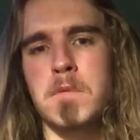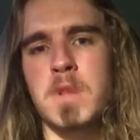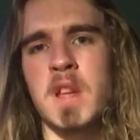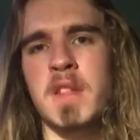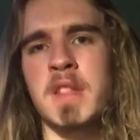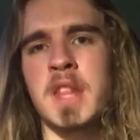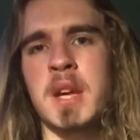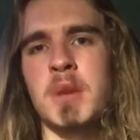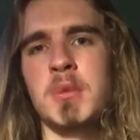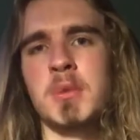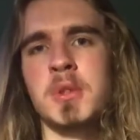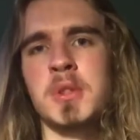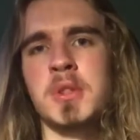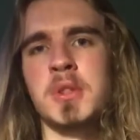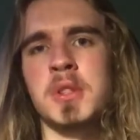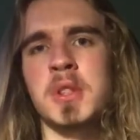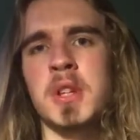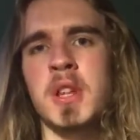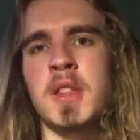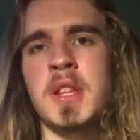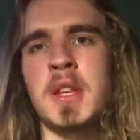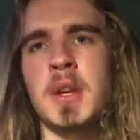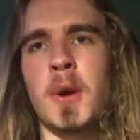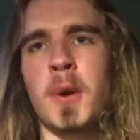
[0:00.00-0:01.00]
there was
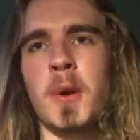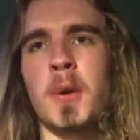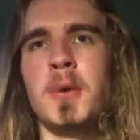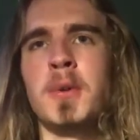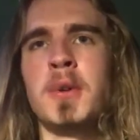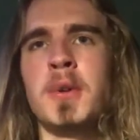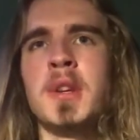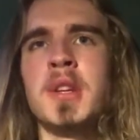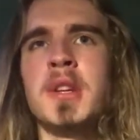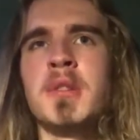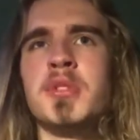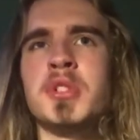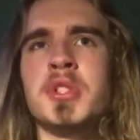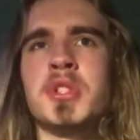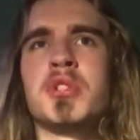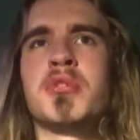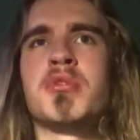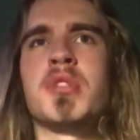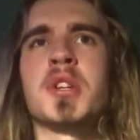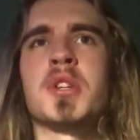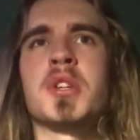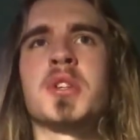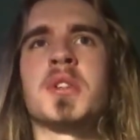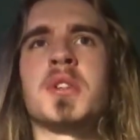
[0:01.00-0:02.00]
the only
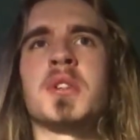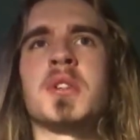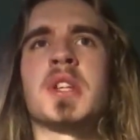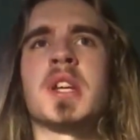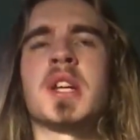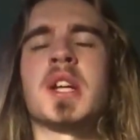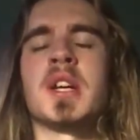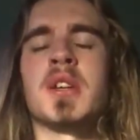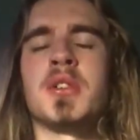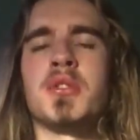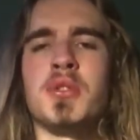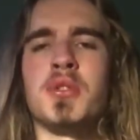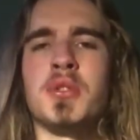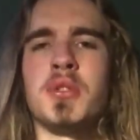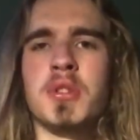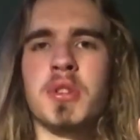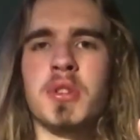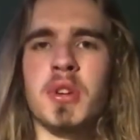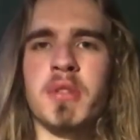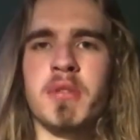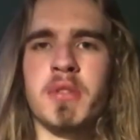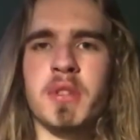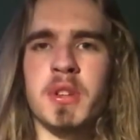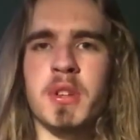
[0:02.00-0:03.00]
restrictions i had due to
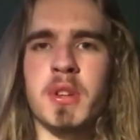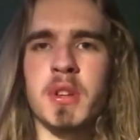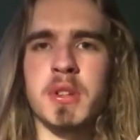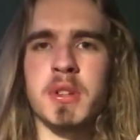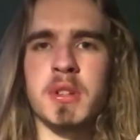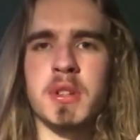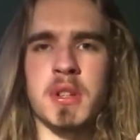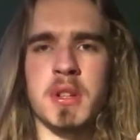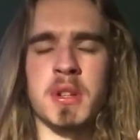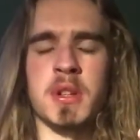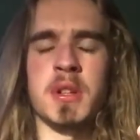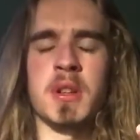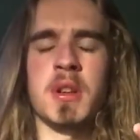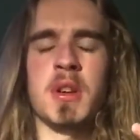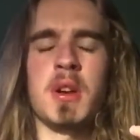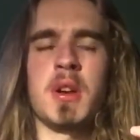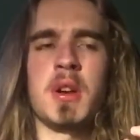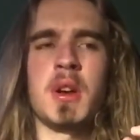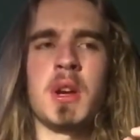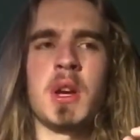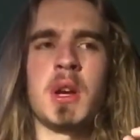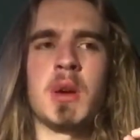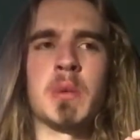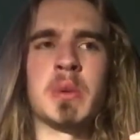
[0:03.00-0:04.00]
covid-19
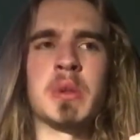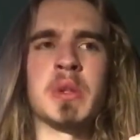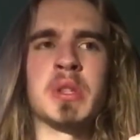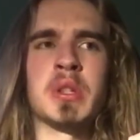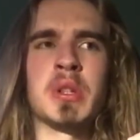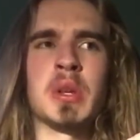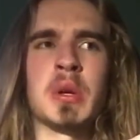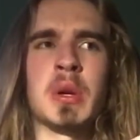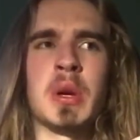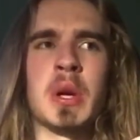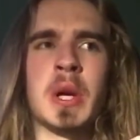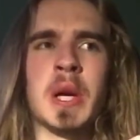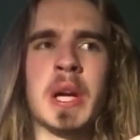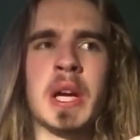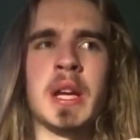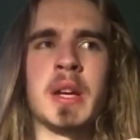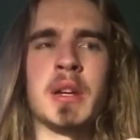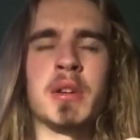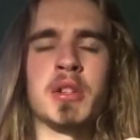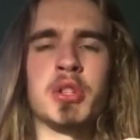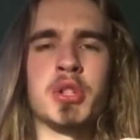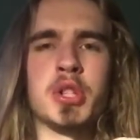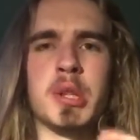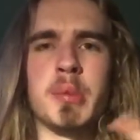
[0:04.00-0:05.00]
was
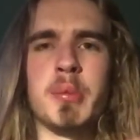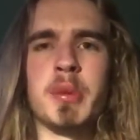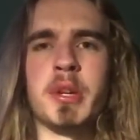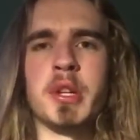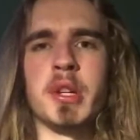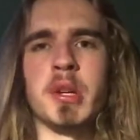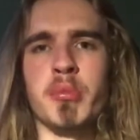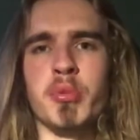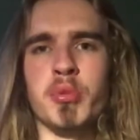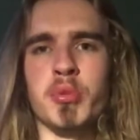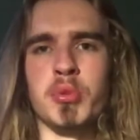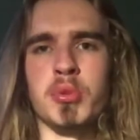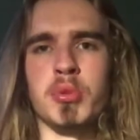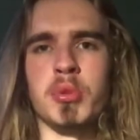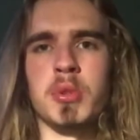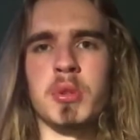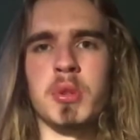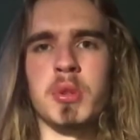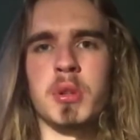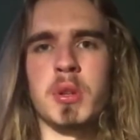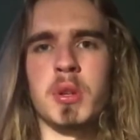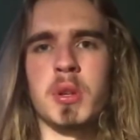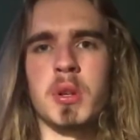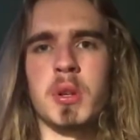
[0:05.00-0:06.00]
shipping abroad